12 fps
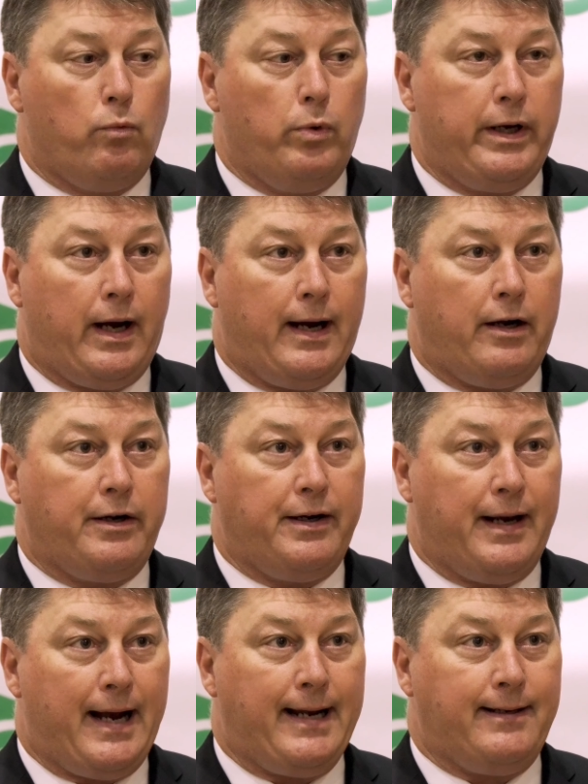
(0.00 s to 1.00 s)
We hired
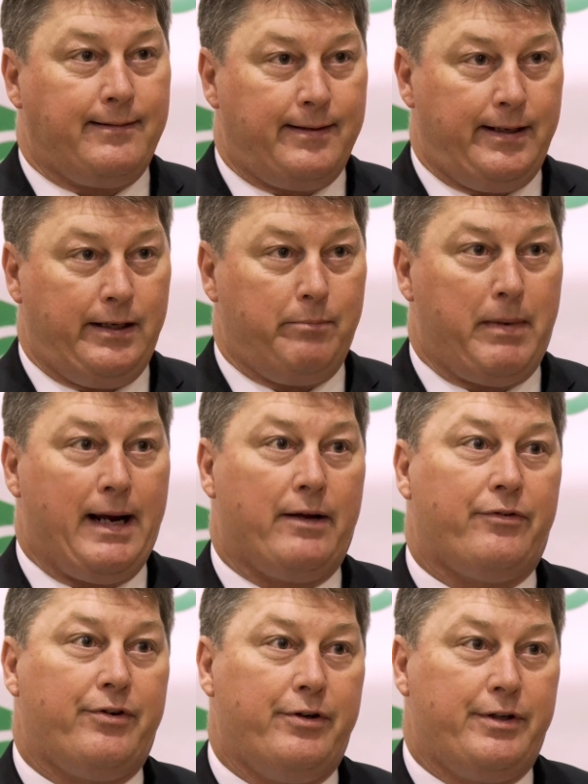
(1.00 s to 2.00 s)
19
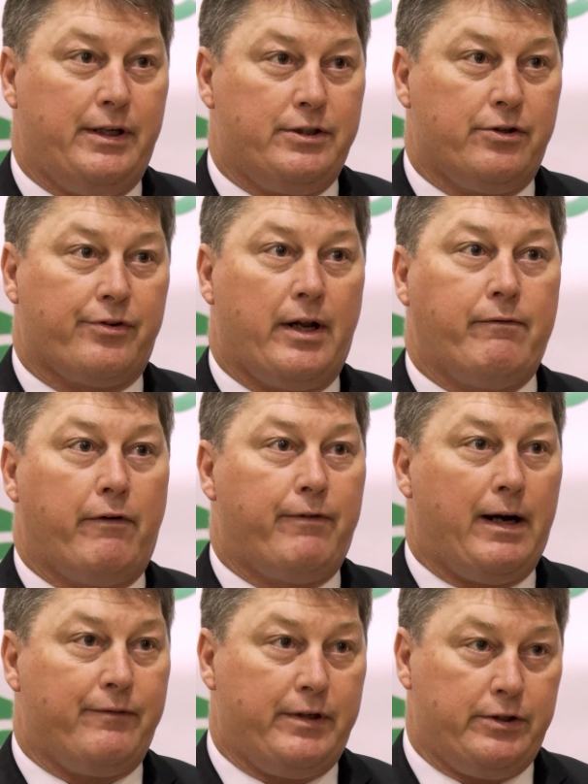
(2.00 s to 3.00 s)
master teachers, level
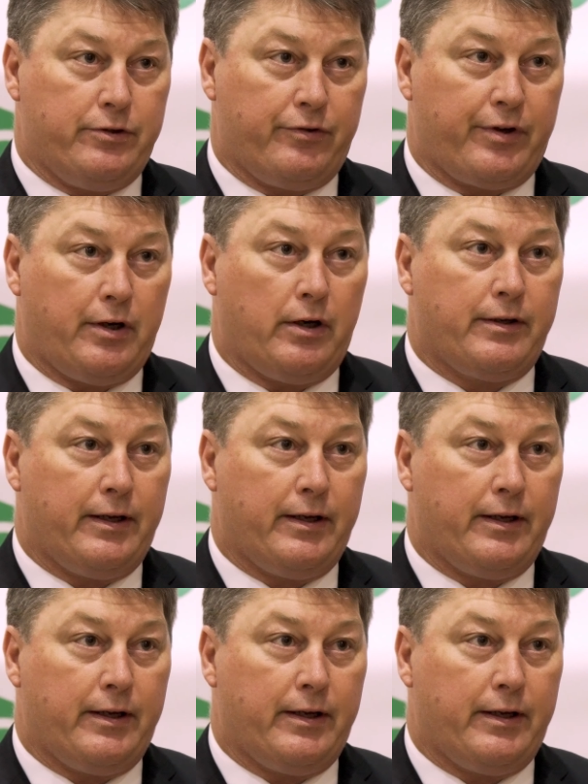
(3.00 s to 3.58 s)
five teachers in our